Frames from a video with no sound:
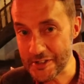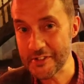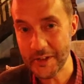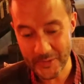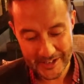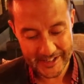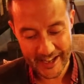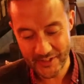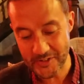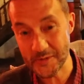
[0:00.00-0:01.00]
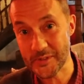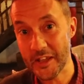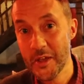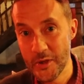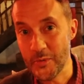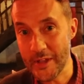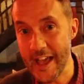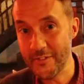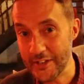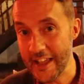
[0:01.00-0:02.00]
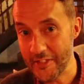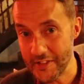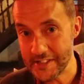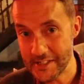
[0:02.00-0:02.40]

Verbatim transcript: Do you think we need to get this? She was like, we have to get this.